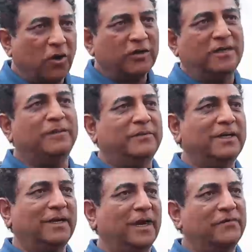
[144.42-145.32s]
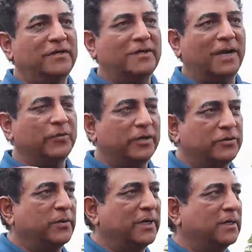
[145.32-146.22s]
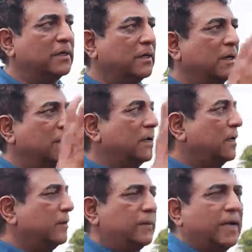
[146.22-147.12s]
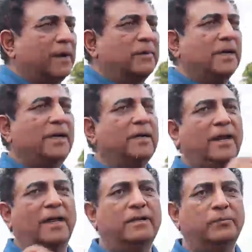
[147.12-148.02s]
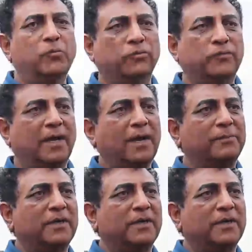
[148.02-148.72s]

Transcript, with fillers: Our substations are getting vandalized, cables are getting stolen because it's actually